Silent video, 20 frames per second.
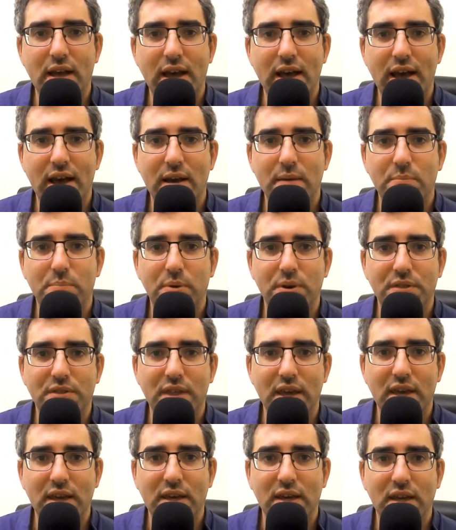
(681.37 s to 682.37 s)
But
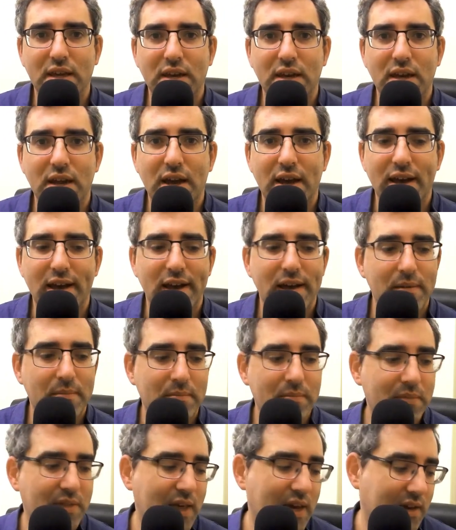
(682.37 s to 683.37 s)
they can
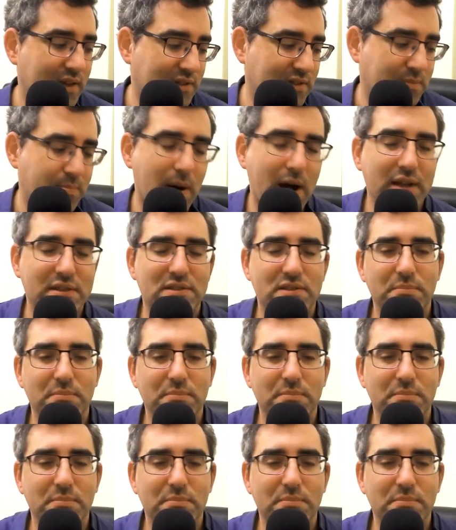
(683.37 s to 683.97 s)
spot